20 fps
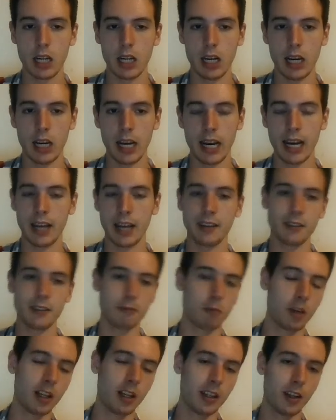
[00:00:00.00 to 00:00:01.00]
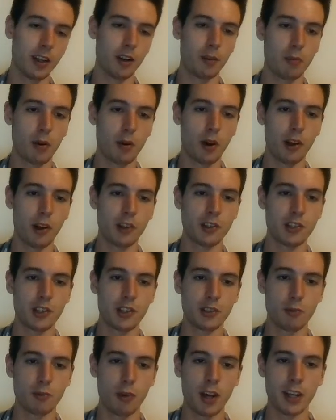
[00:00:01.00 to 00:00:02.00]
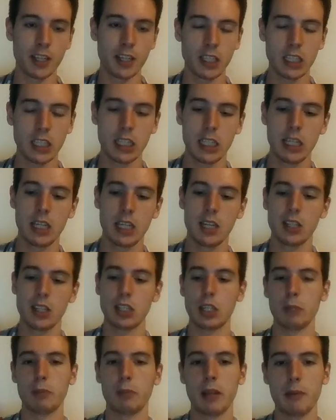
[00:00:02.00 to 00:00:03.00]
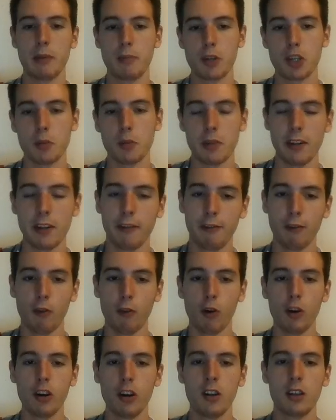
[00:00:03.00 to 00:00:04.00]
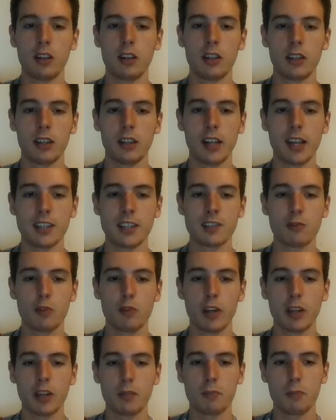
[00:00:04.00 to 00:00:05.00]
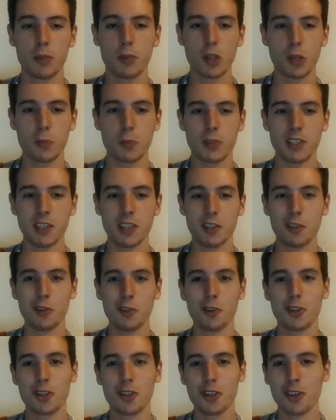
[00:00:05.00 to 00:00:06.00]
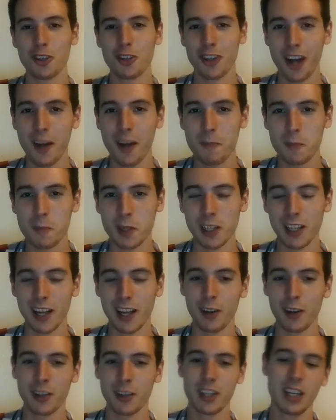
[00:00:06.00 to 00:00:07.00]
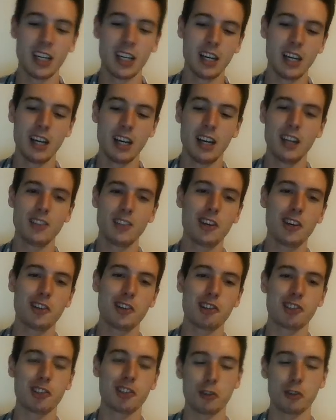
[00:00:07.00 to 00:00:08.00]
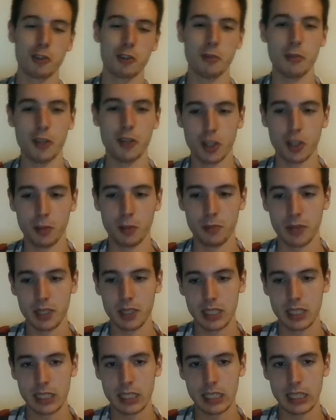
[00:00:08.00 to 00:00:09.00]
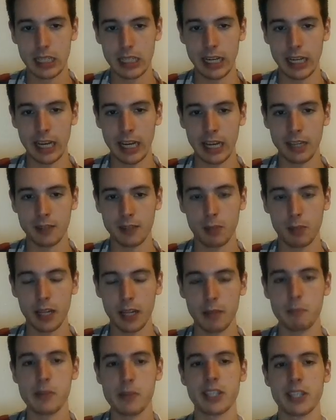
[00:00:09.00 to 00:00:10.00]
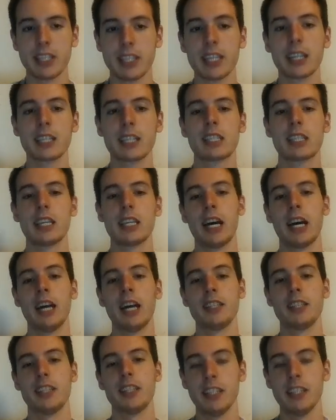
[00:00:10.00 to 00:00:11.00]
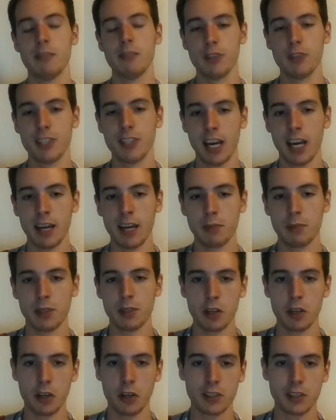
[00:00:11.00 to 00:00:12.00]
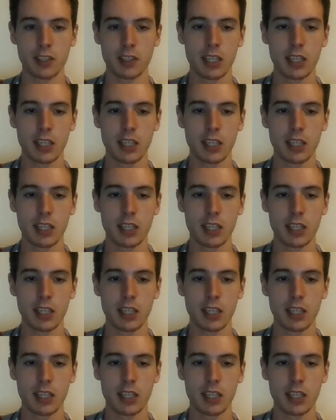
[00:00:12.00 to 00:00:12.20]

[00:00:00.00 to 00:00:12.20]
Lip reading: and well, now the pawn is just running. So you play bishop e4, last trick, bishop c2 should not be allowed. So I just took the bishop and played b6, and he resigned because